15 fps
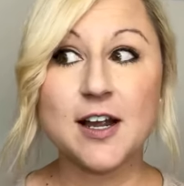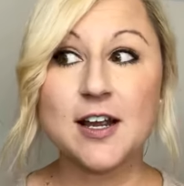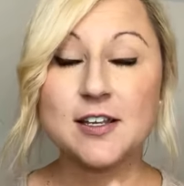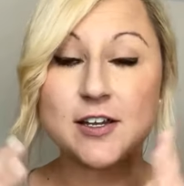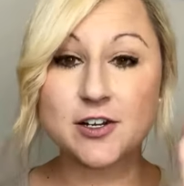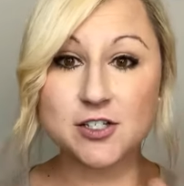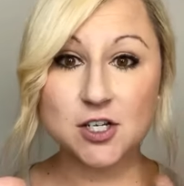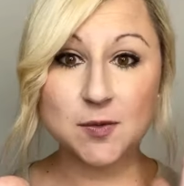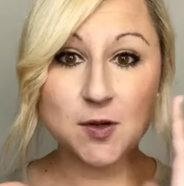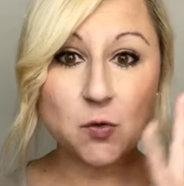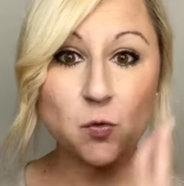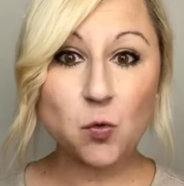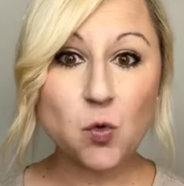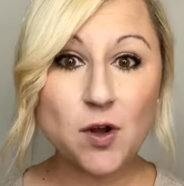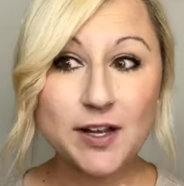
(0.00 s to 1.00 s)
There's going to be
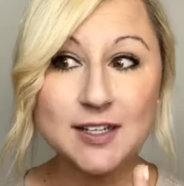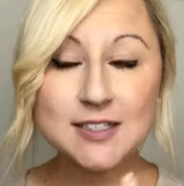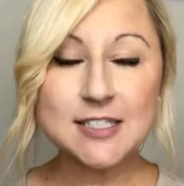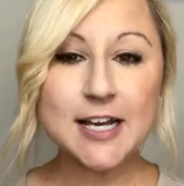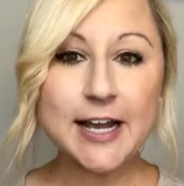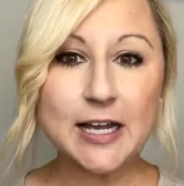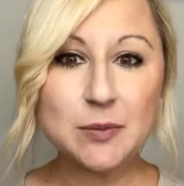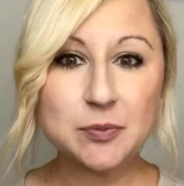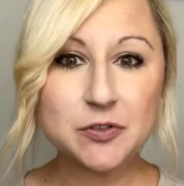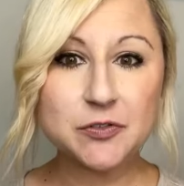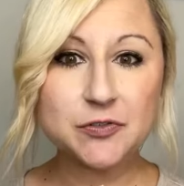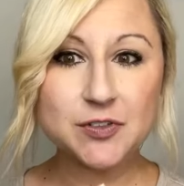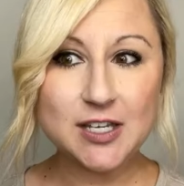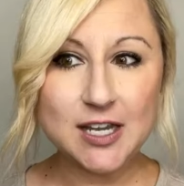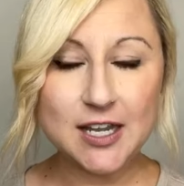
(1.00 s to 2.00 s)
one type of
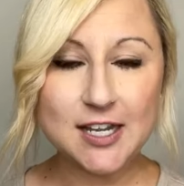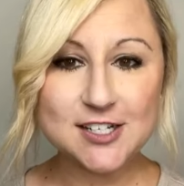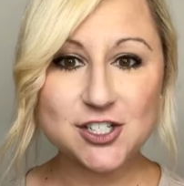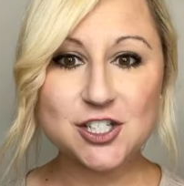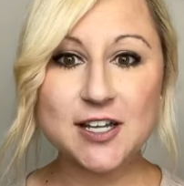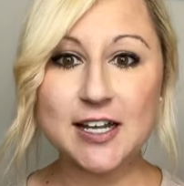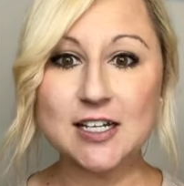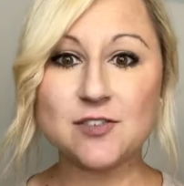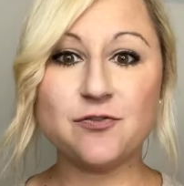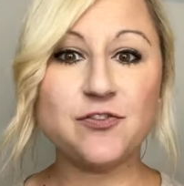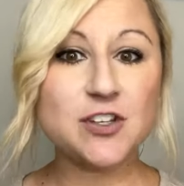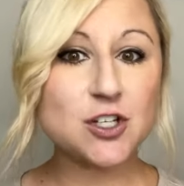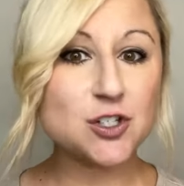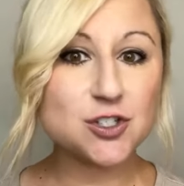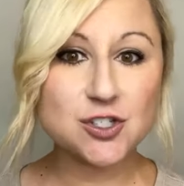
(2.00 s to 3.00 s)
niche that
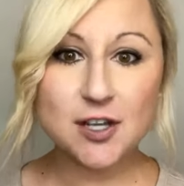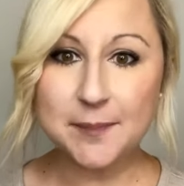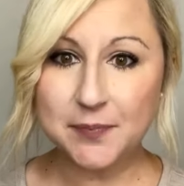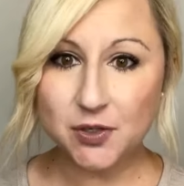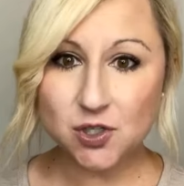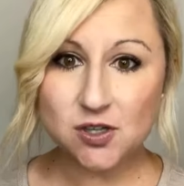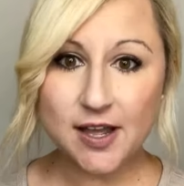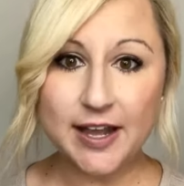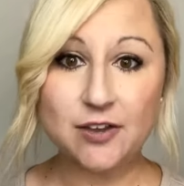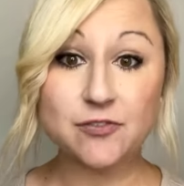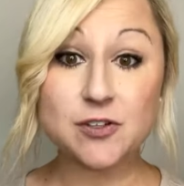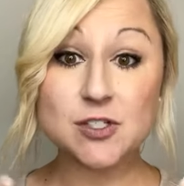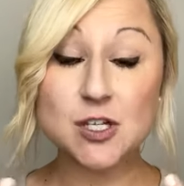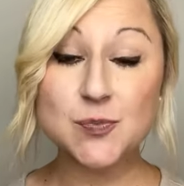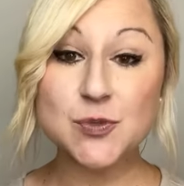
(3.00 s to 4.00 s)
fills up your life,
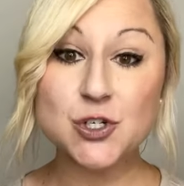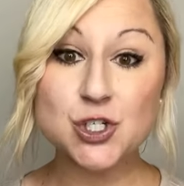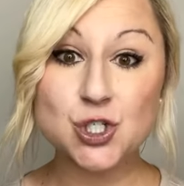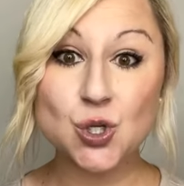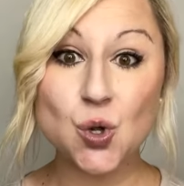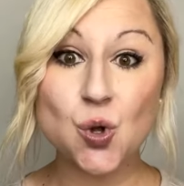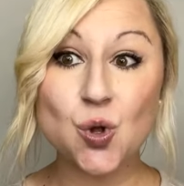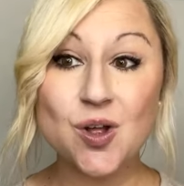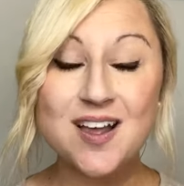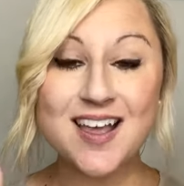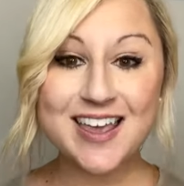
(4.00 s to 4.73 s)
fills up your soul.